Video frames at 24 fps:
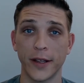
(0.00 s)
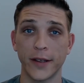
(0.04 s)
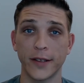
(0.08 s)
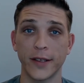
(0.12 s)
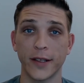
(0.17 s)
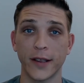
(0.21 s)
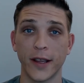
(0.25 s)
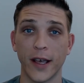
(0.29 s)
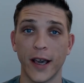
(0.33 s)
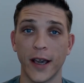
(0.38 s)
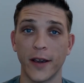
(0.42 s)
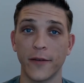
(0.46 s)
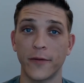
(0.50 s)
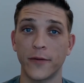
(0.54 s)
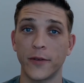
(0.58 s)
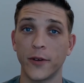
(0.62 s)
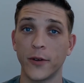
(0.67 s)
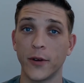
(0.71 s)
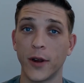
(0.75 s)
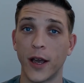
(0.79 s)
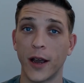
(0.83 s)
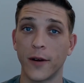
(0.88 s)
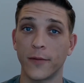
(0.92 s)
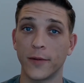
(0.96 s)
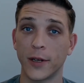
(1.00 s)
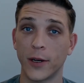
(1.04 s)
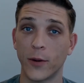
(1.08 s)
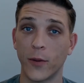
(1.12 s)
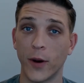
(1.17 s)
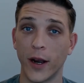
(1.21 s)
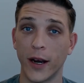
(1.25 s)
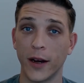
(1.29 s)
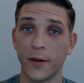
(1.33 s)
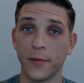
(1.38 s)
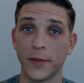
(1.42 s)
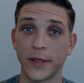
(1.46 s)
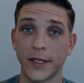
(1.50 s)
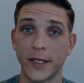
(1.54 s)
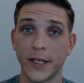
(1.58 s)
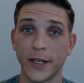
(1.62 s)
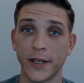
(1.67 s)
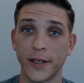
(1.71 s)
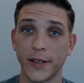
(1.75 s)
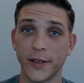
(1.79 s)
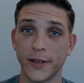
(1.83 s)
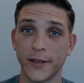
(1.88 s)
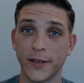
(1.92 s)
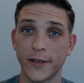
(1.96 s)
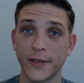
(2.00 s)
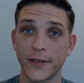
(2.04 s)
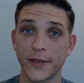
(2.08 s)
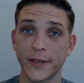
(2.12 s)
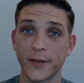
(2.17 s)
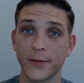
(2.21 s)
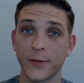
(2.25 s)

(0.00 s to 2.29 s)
to life do not require materials,